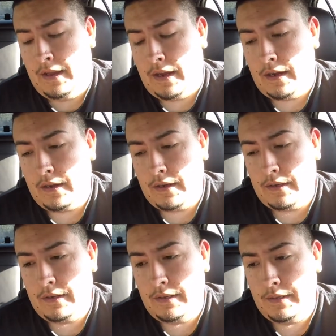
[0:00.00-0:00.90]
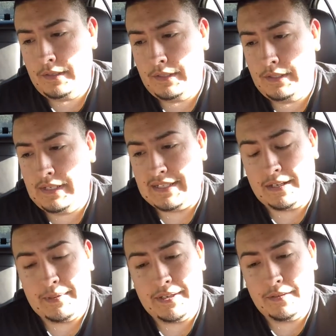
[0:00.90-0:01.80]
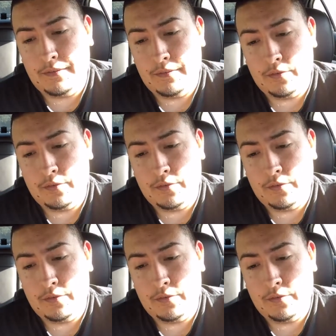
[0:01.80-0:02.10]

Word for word: Uh, he's gonna be